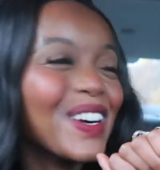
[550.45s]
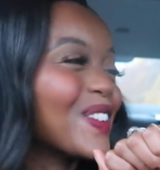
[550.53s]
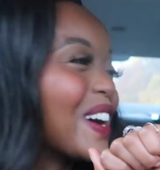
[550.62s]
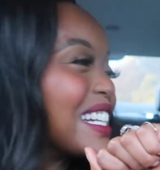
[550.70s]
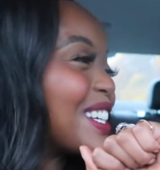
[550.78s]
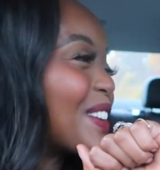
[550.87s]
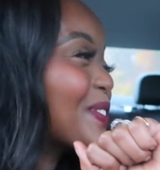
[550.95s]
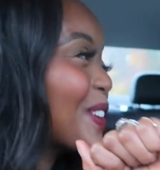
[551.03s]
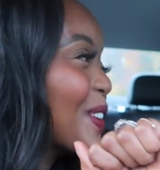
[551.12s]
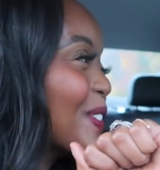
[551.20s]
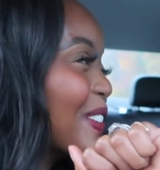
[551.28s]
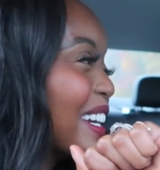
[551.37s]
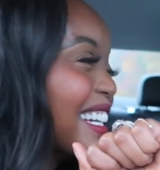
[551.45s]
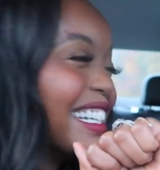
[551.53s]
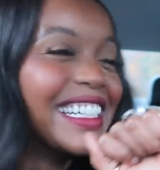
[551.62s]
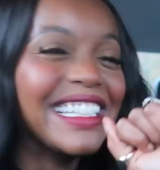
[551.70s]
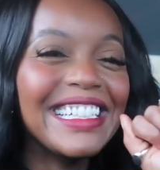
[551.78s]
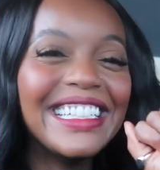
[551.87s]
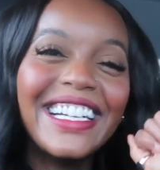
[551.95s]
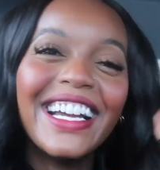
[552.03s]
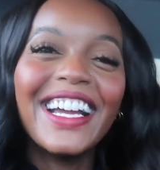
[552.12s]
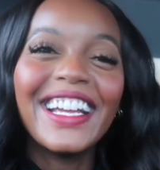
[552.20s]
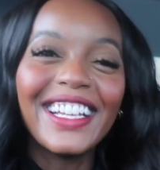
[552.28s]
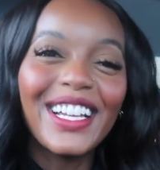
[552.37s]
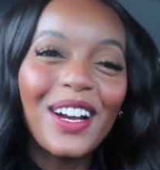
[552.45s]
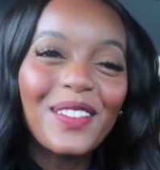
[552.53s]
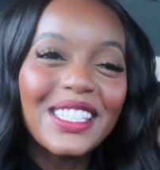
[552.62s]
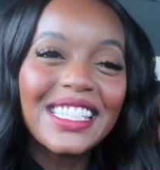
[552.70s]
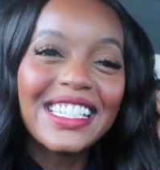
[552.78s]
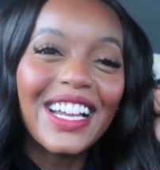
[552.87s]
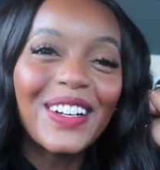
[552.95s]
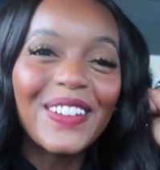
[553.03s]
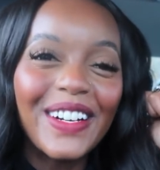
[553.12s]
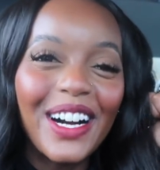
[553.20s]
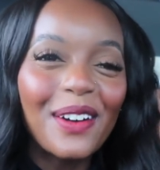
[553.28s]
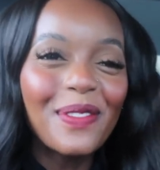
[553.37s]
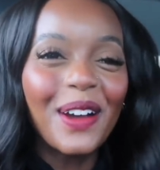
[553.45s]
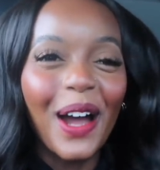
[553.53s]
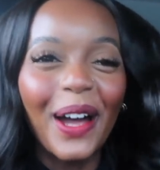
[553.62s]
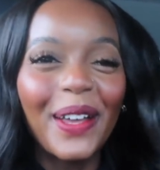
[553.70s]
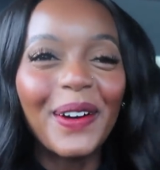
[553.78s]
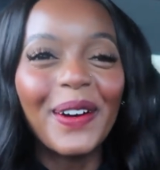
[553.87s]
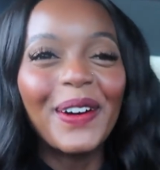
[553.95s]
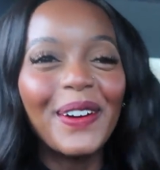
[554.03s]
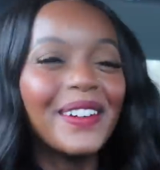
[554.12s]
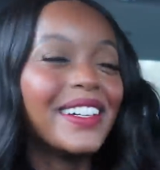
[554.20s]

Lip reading: Watch a movie. Yep, snuggle up, cuddle.